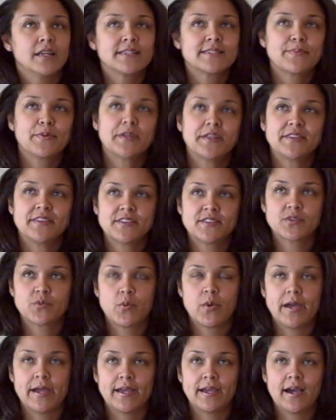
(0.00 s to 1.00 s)
Let's put it this
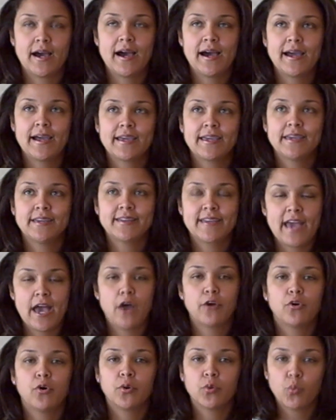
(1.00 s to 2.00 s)
way I can
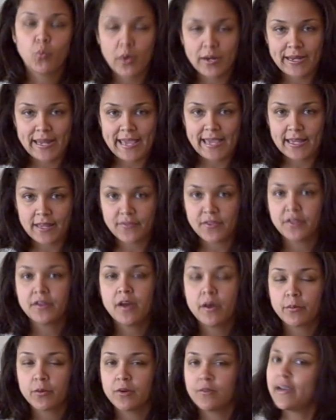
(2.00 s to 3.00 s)
count on one hand the
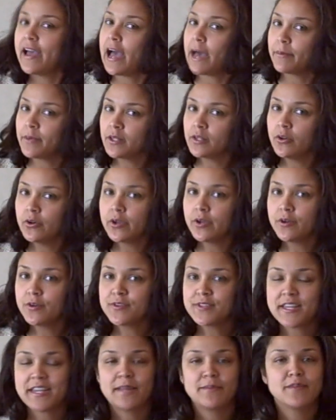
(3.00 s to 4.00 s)
number of happy
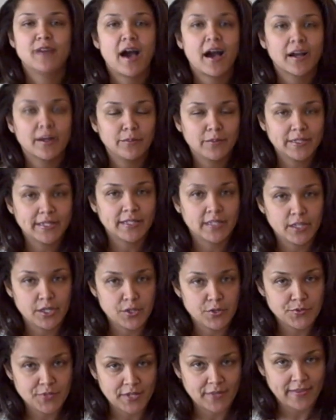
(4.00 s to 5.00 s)
lawyers, and I'm not completely
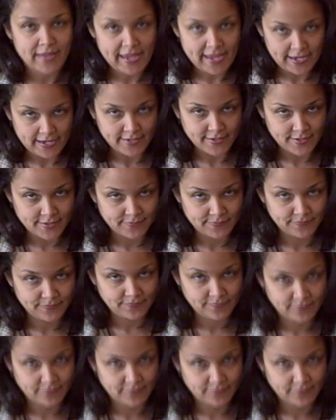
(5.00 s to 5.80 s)
using the hand.